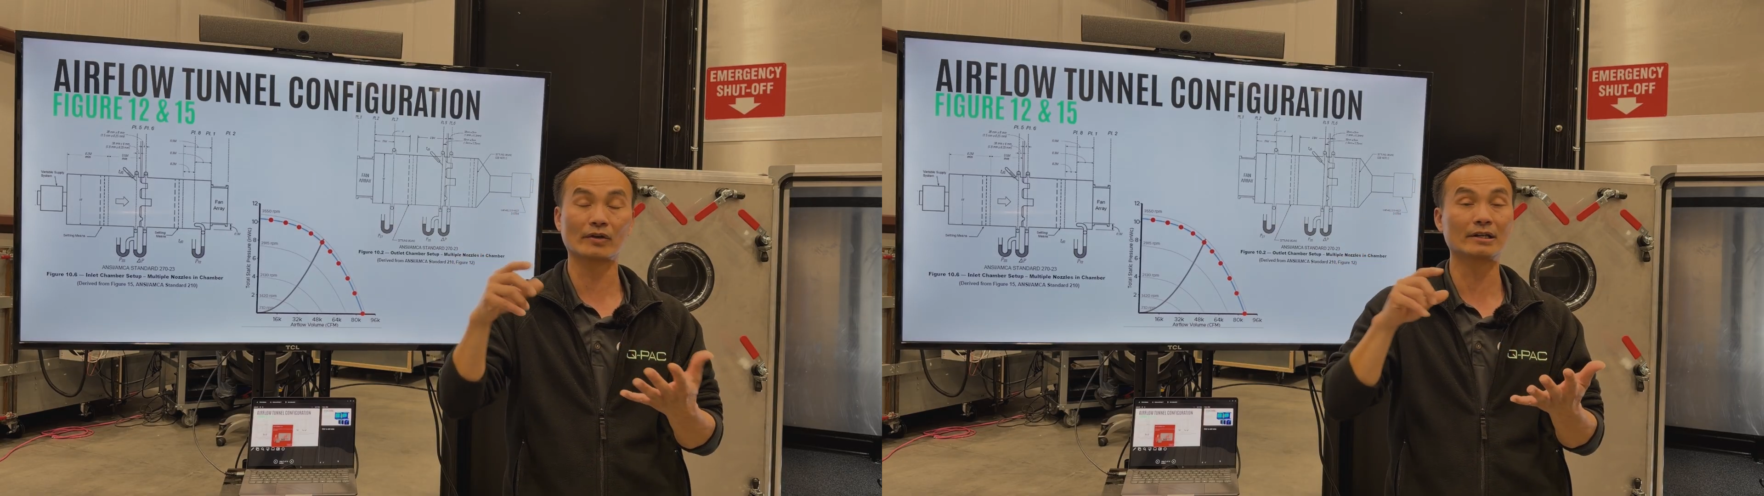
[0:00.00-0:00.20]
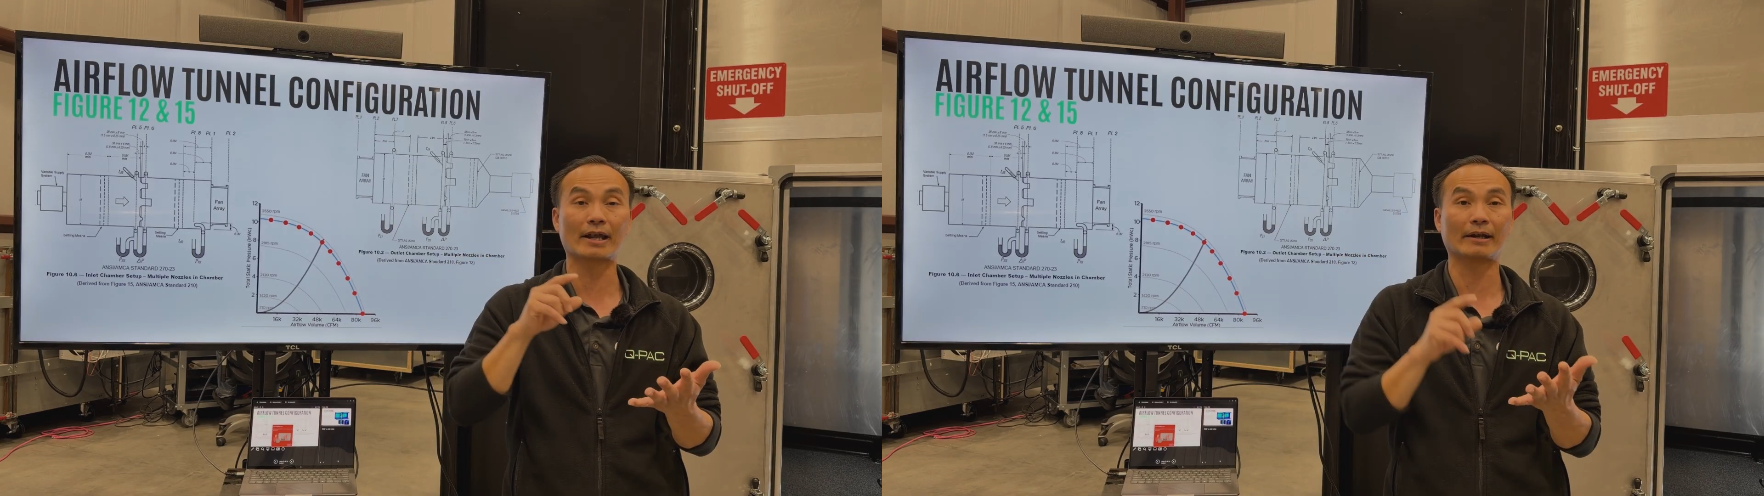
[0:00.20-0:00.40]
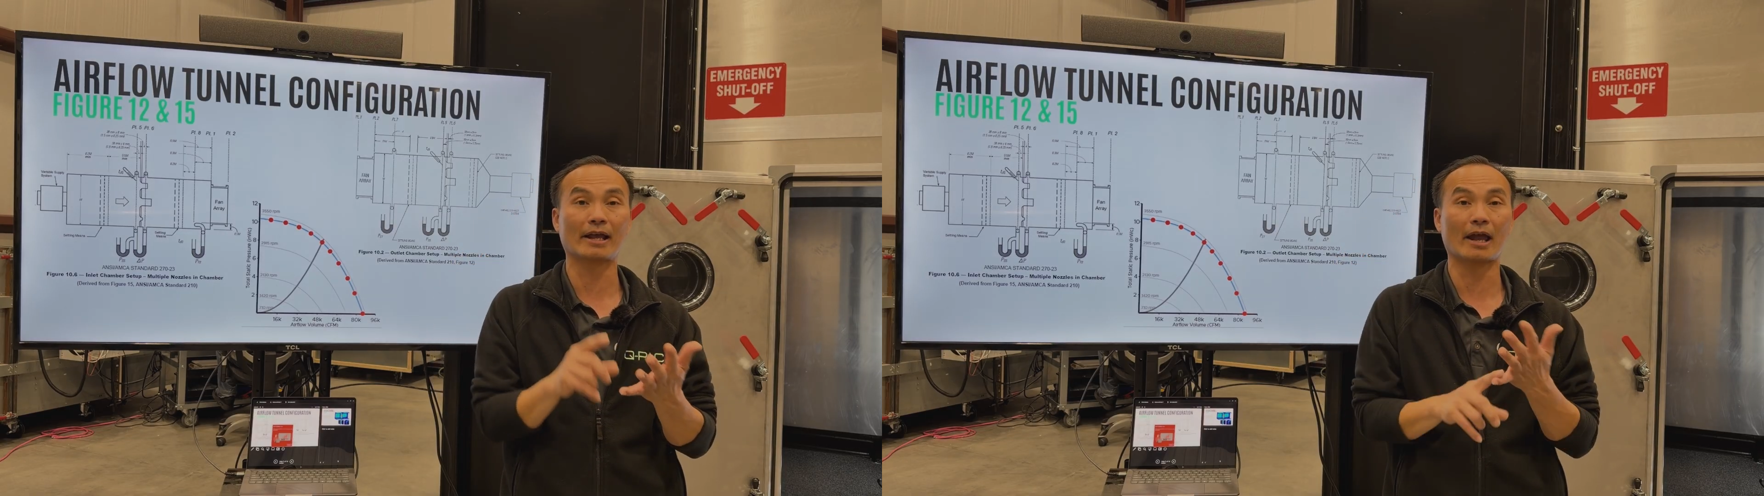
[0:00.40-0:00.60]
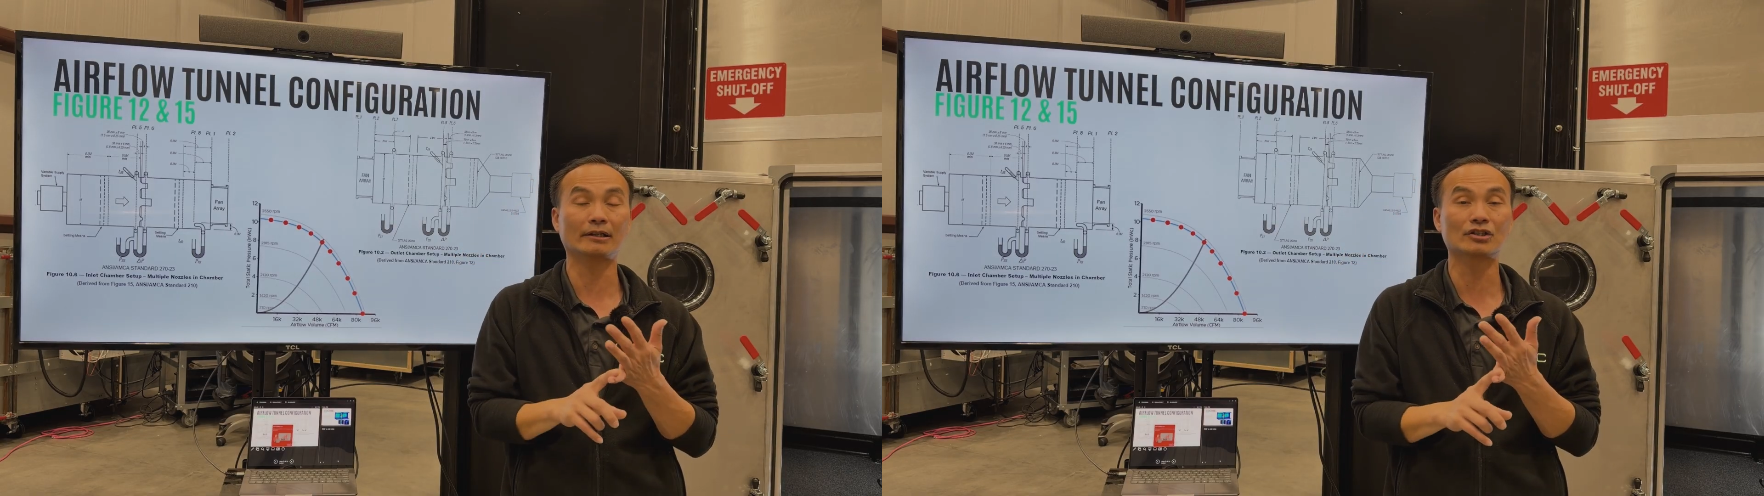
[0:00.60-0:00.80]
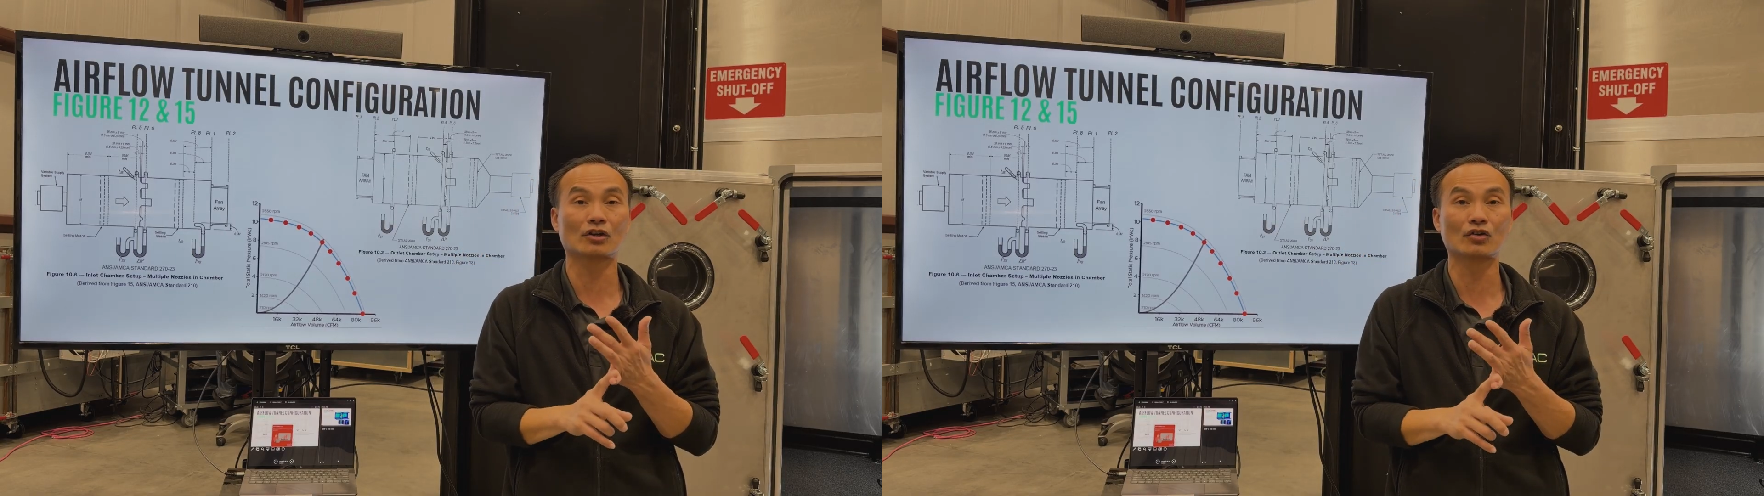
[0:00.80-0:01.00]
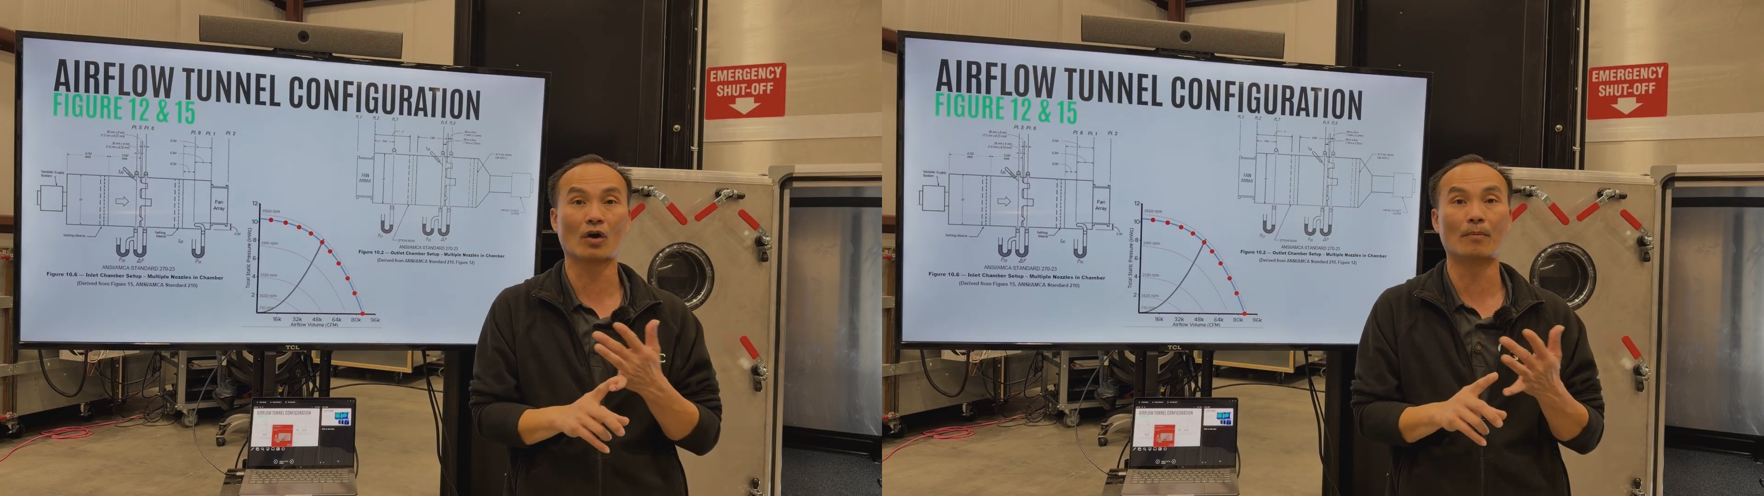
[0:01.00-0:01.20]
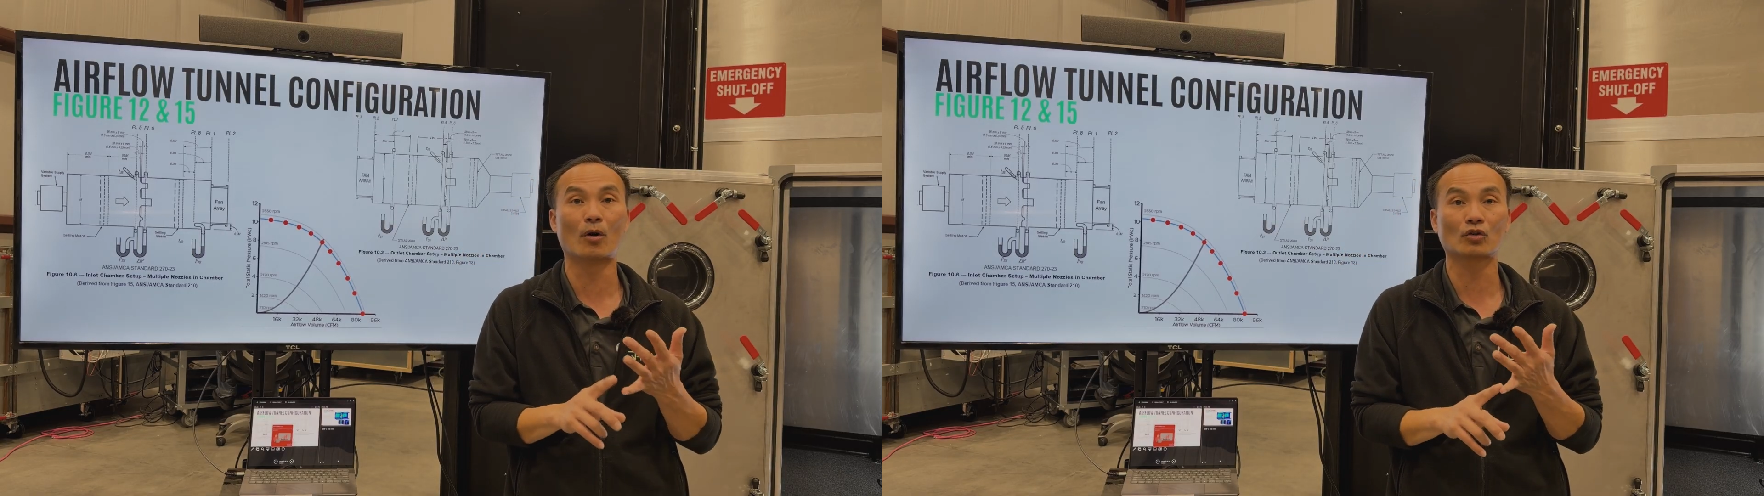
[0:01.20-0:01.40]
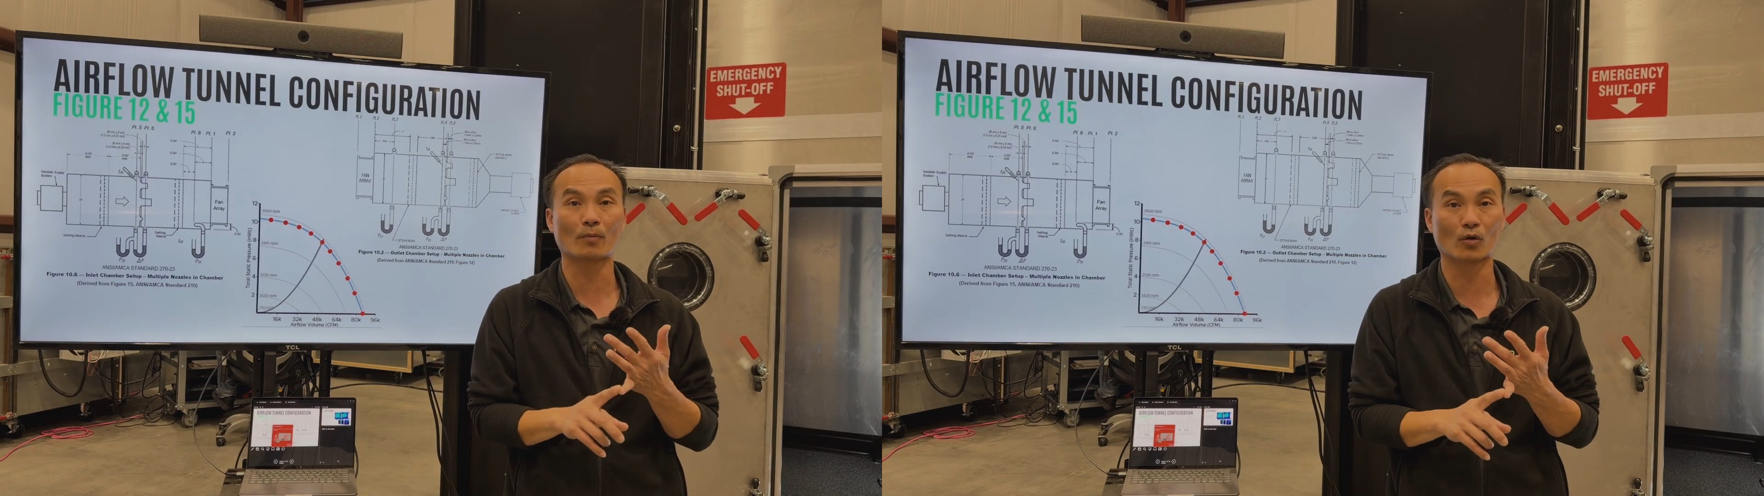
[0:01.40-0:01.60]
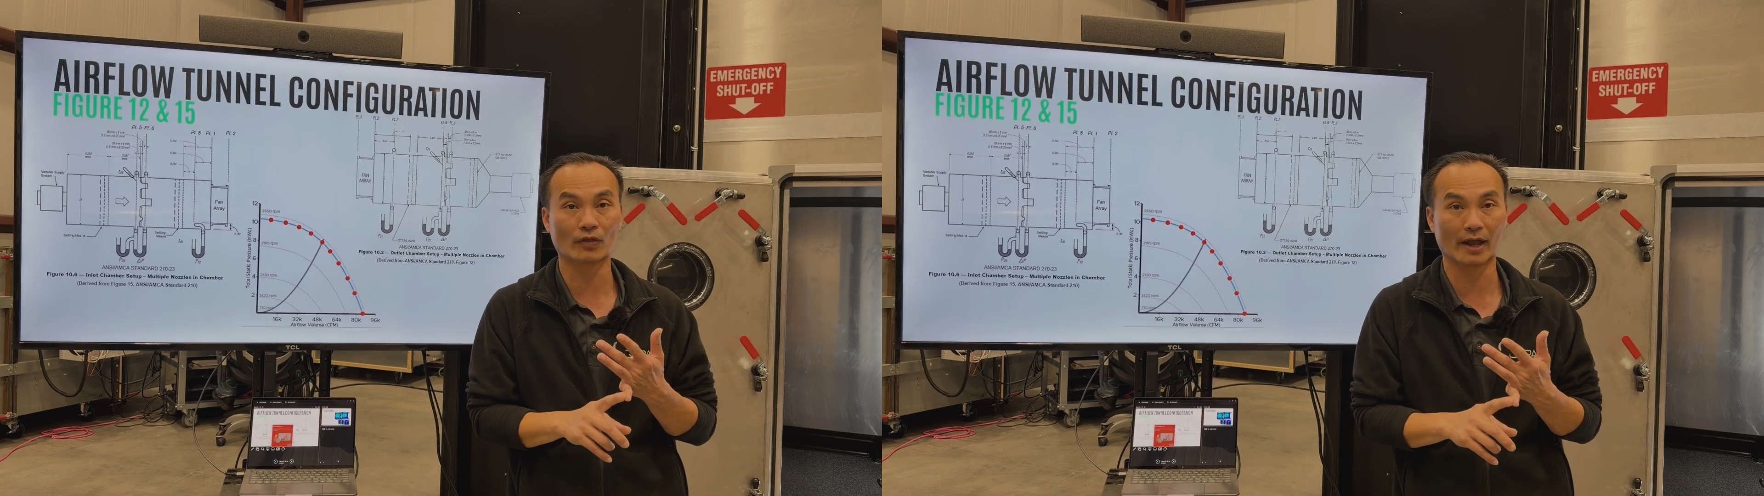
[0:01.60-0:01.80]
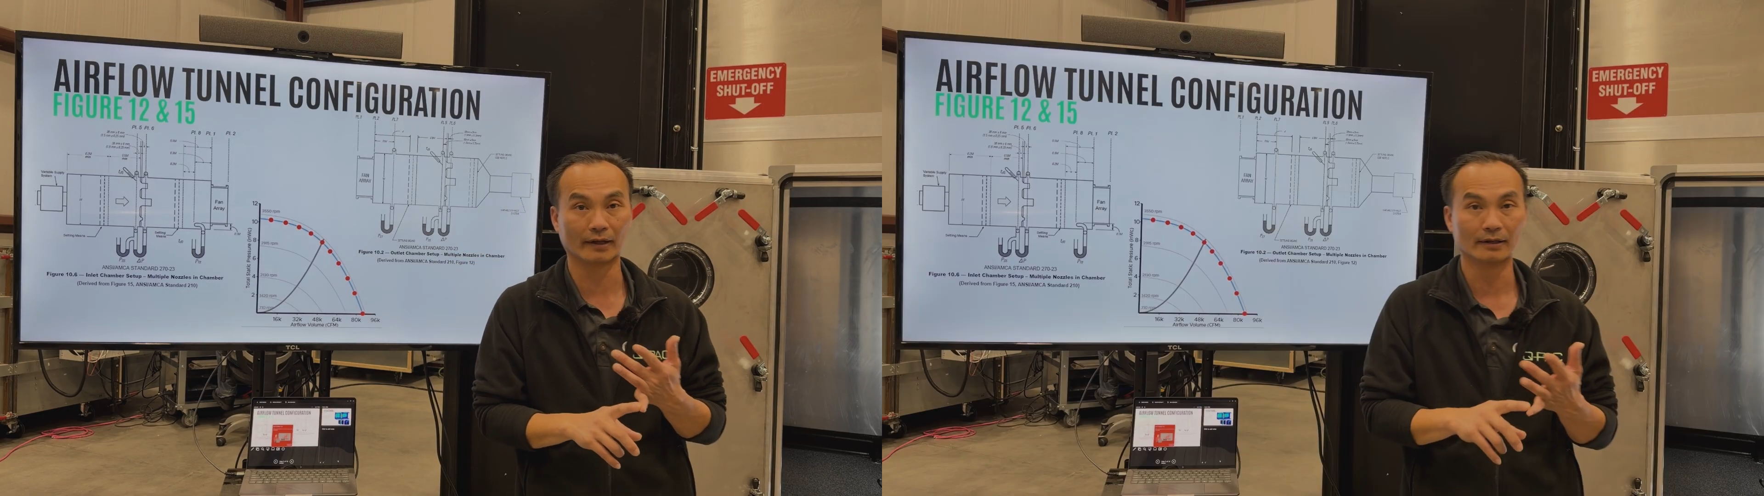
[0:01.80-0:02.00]
it can answer you a multiple
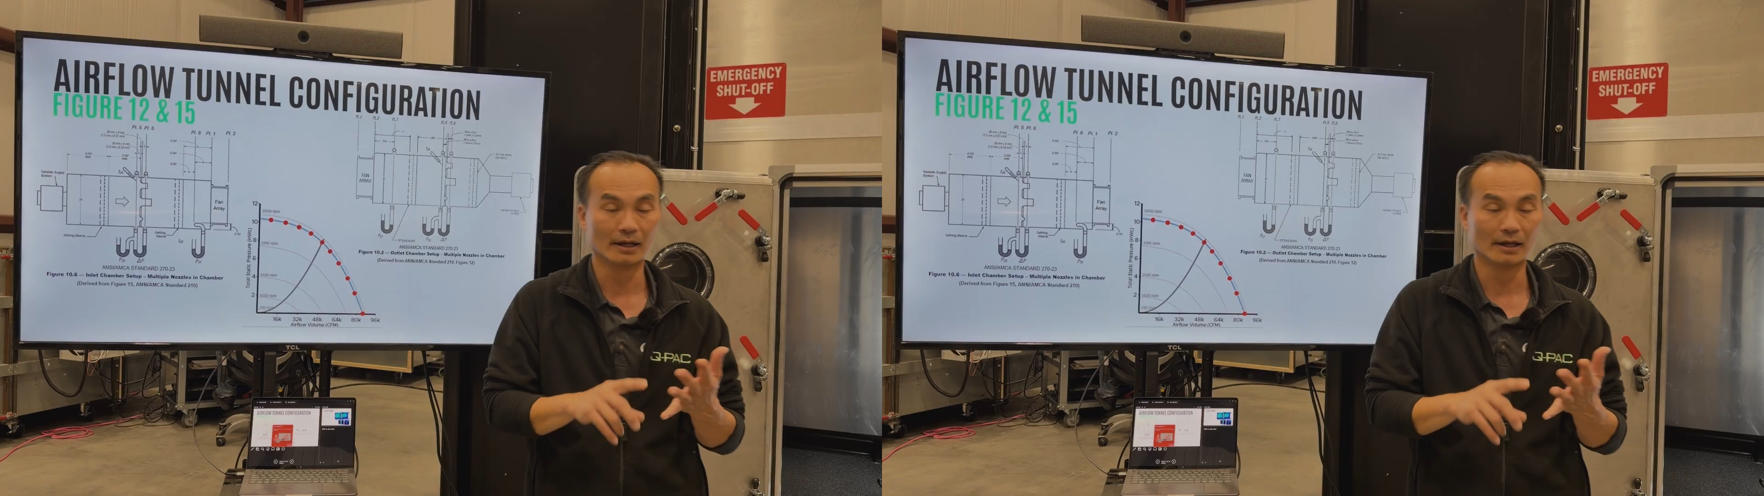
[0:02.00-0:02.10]
things.